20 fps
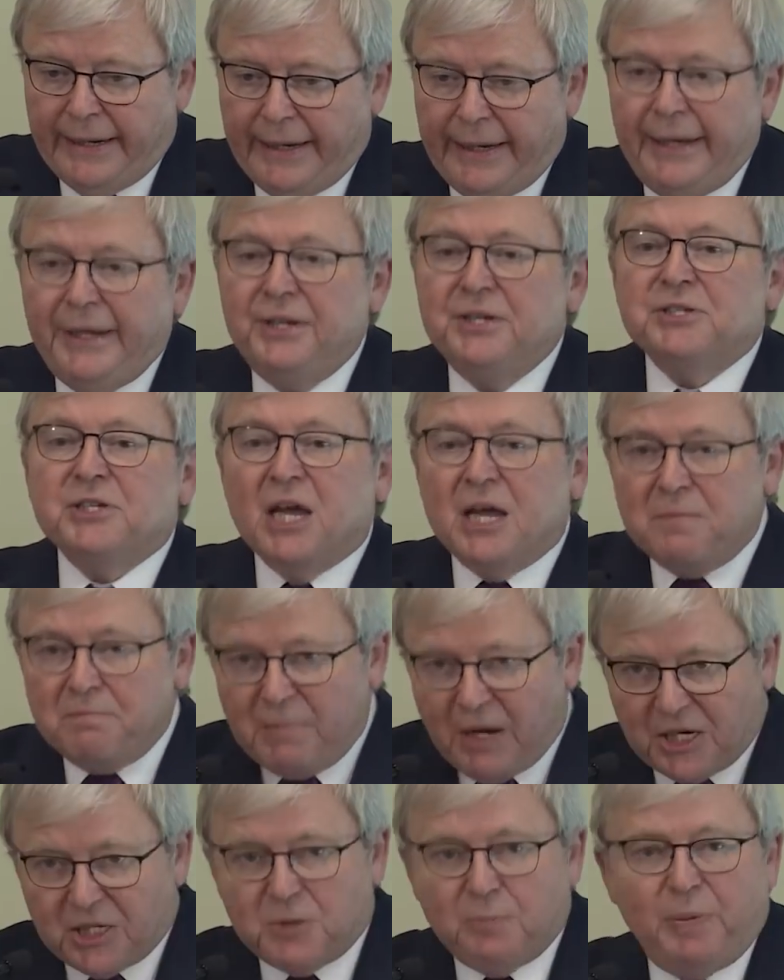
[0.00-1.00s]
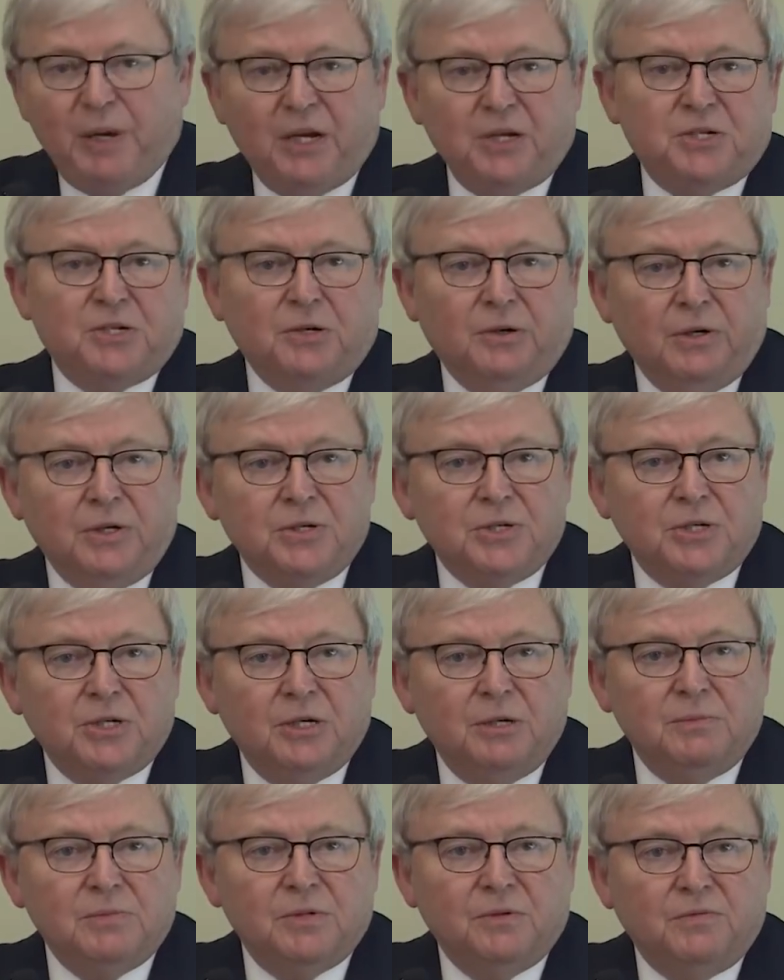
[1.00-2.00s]
it is a mixed picture in
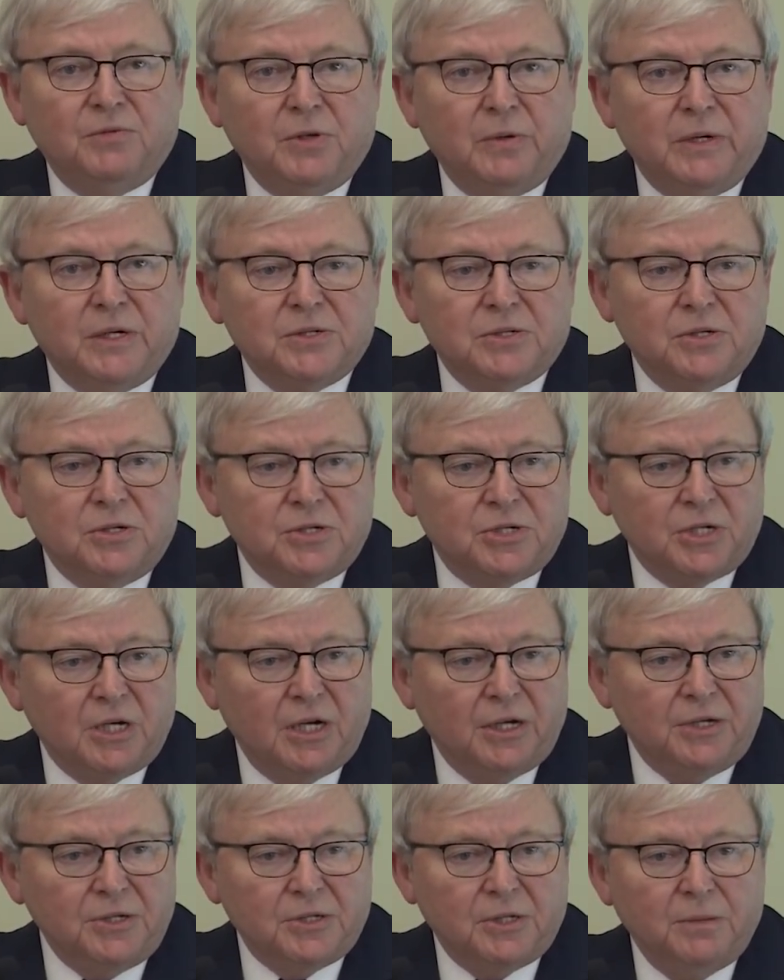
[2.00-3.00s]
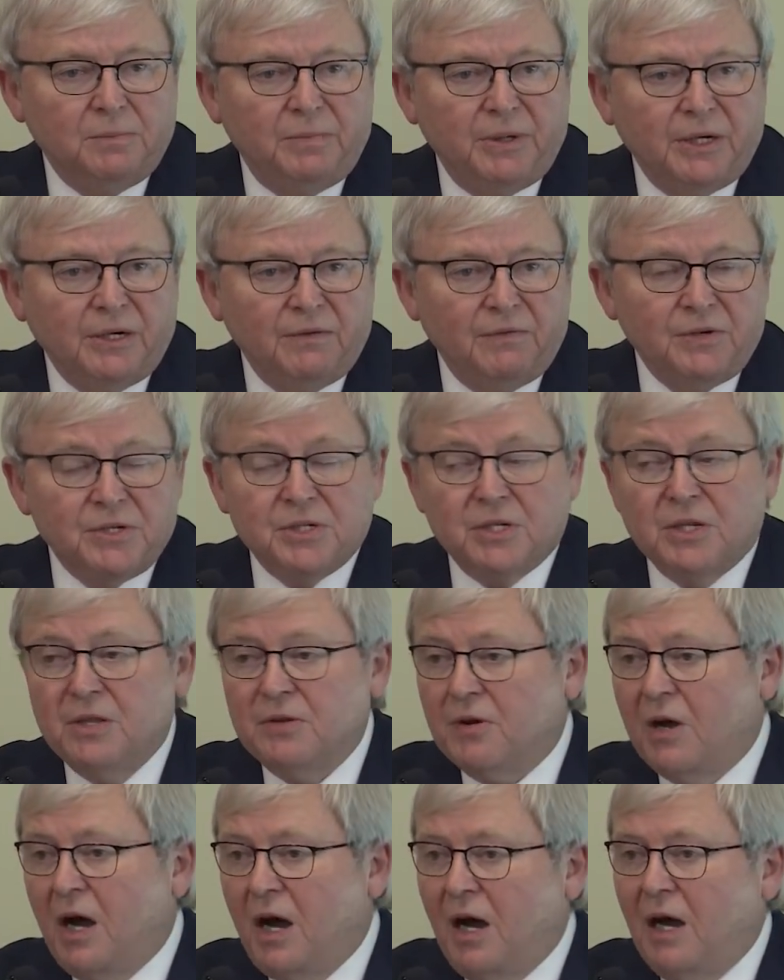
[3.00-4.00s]
terms of US and Chinese competitiveness, and
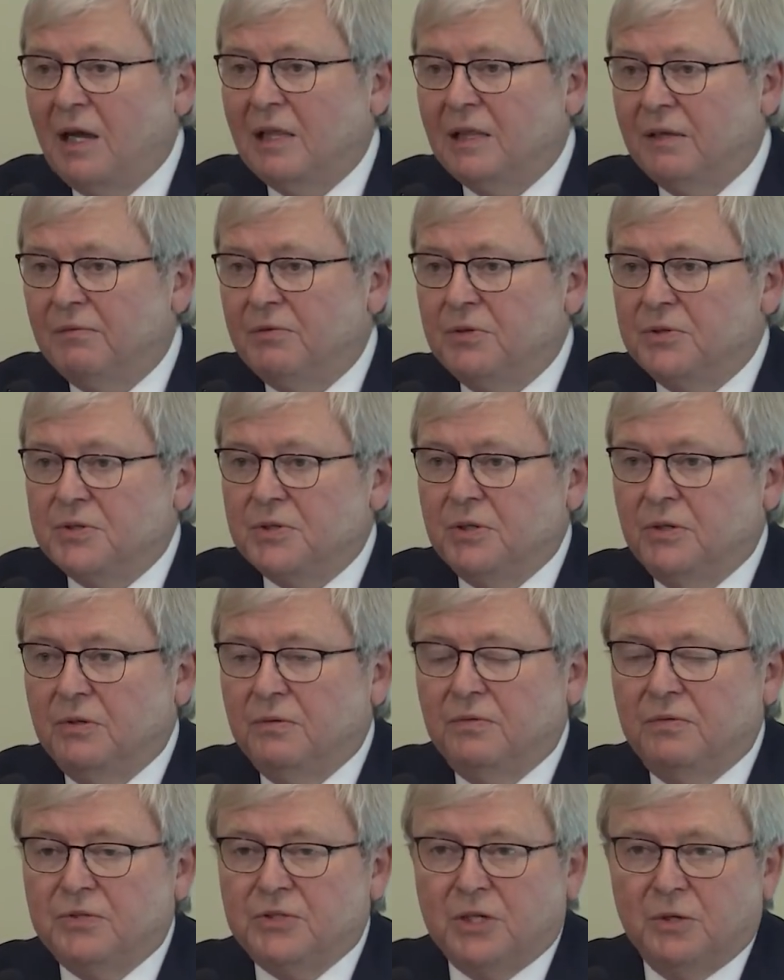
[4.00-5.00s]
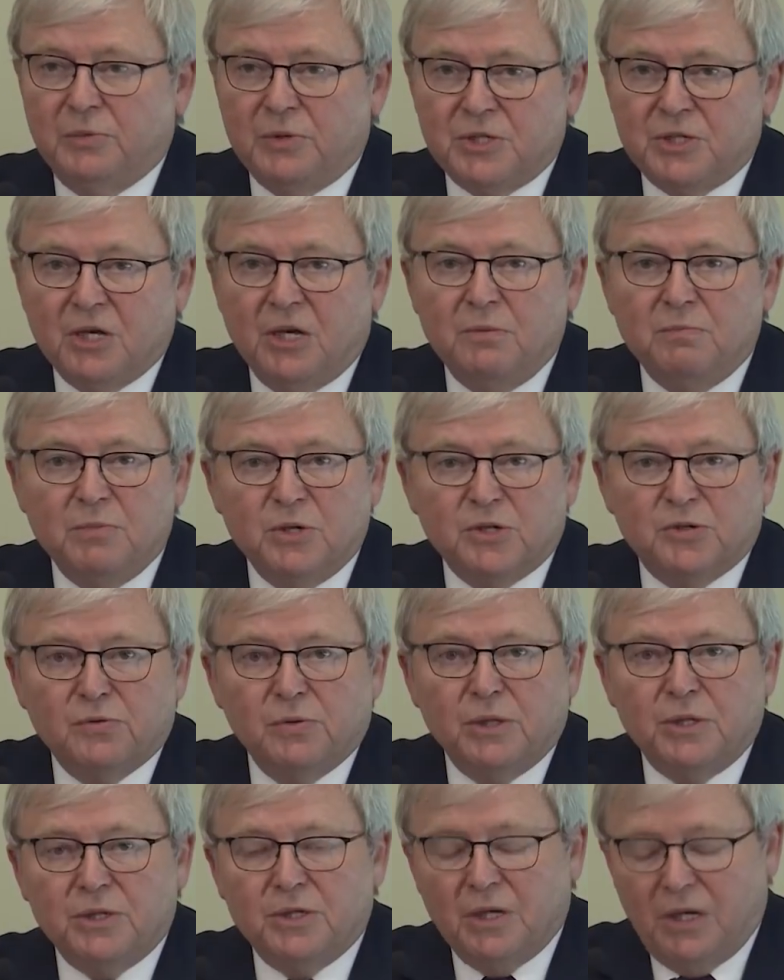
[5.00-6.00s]
there are high levels of, shall we say,
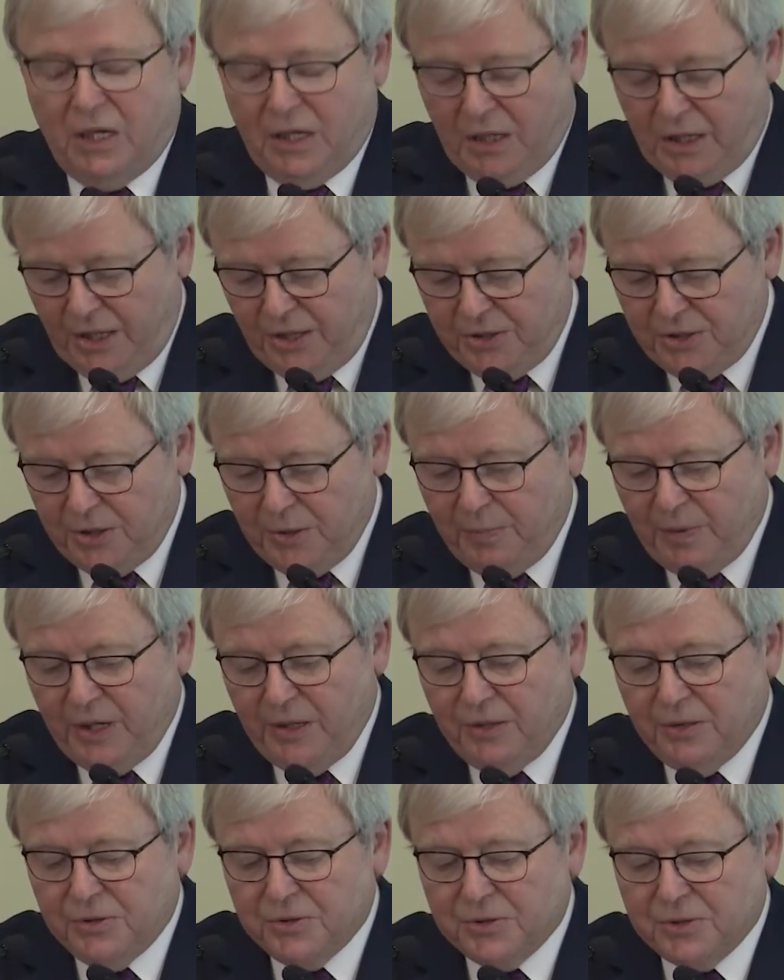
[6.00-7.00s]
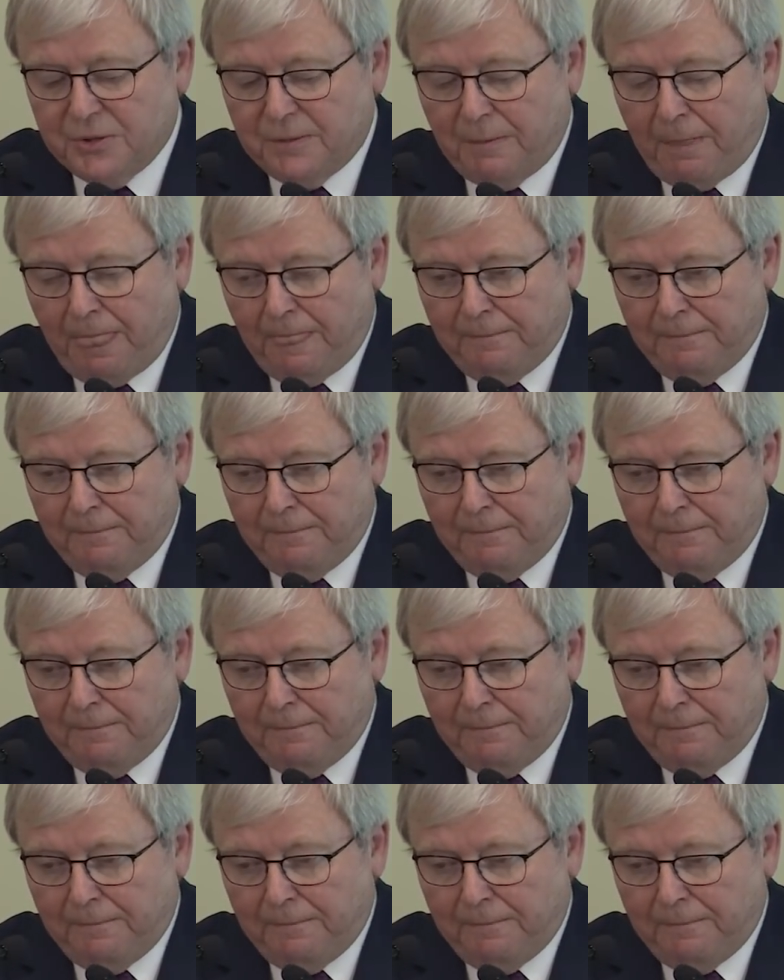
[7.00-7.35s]
mutual interdependence.